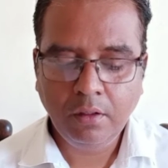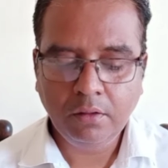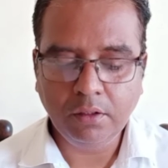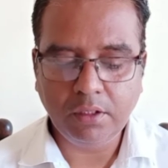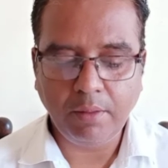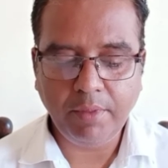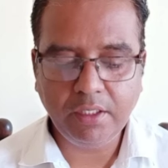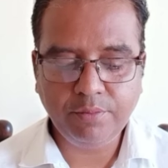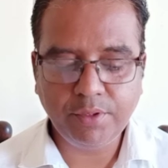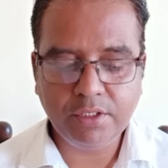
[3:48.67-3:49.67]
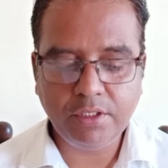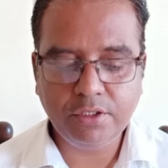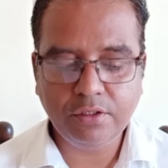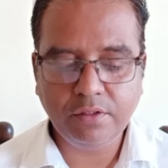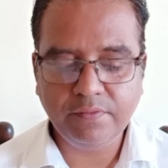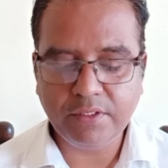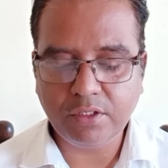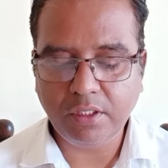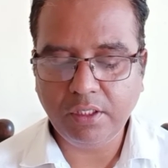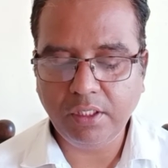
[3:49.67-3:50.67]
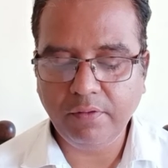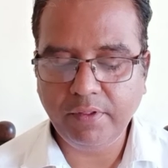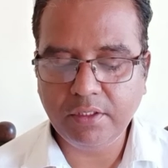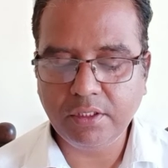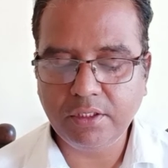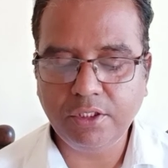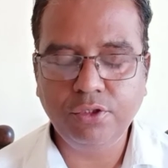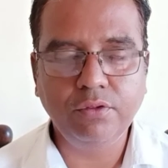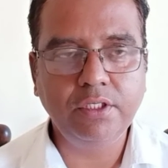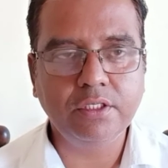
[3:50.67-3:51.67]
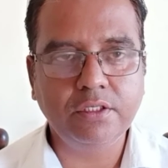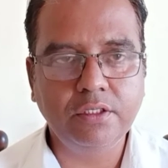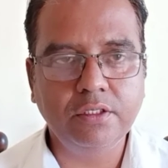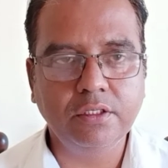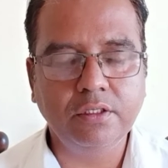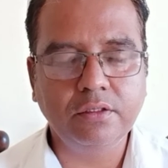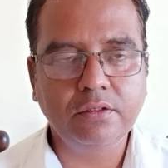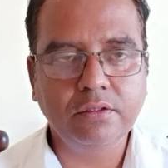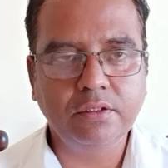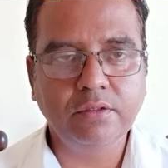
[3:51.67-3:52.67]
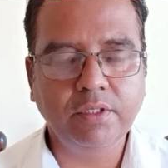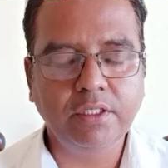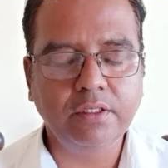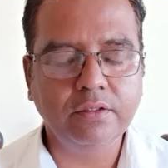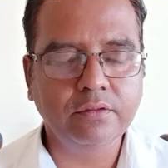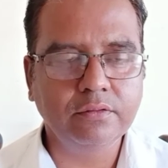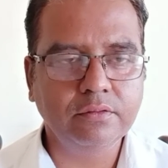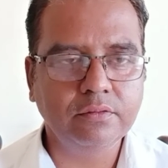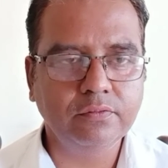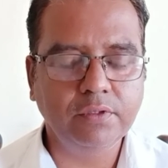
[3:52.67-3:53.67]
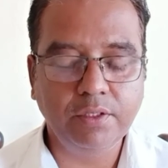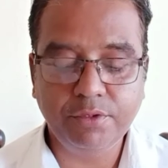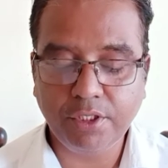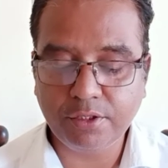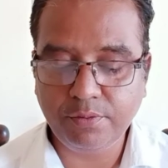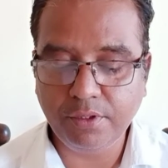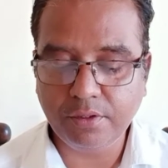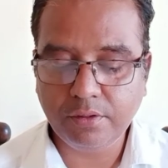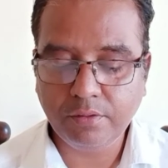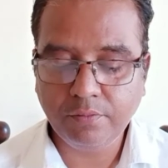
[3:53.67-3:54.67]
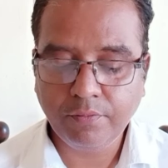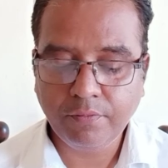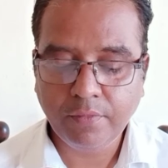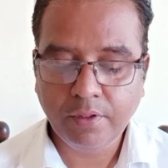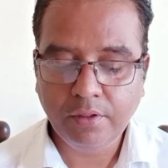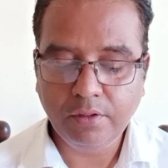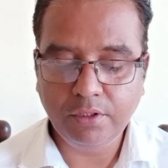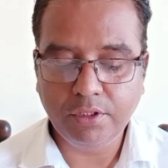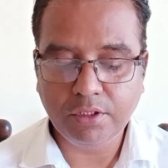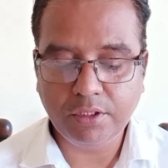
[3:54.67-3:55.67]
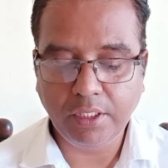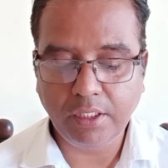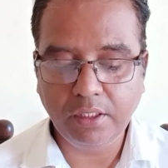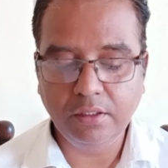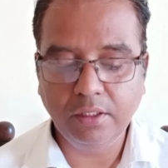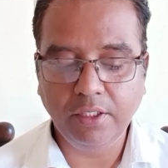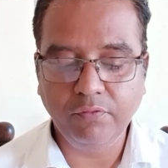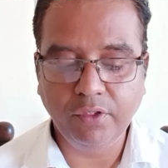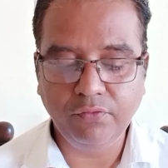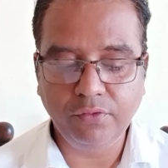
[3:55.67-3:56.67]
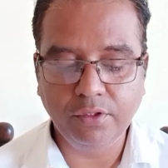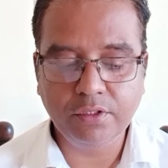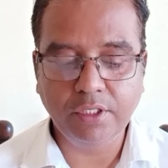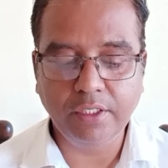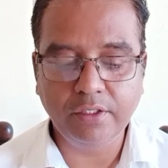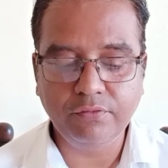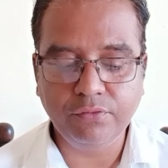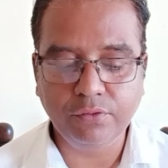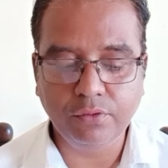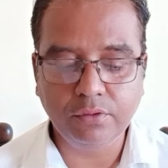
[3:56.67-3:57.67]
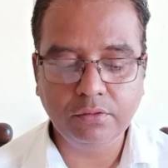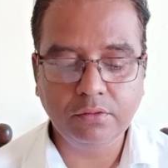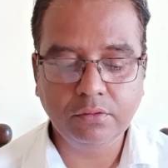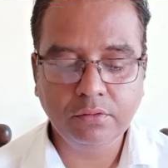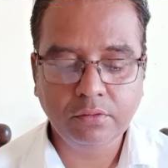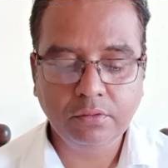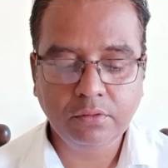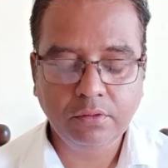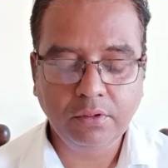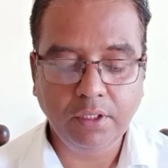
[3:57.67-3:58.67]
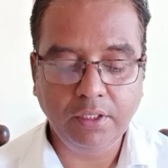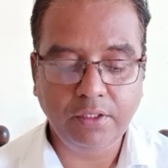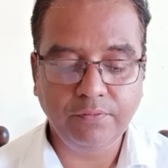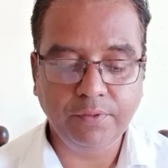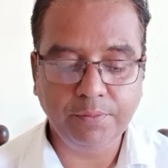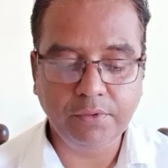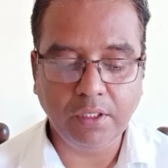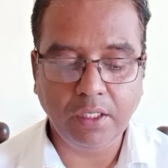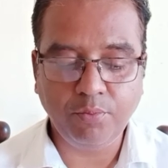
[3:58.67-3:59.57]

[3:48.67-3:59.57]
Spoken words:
The dramatic presentation of historical events such as Julius Caesar, written by William Shakespeare, Richard II, Edward I, Henry IV, Henry V are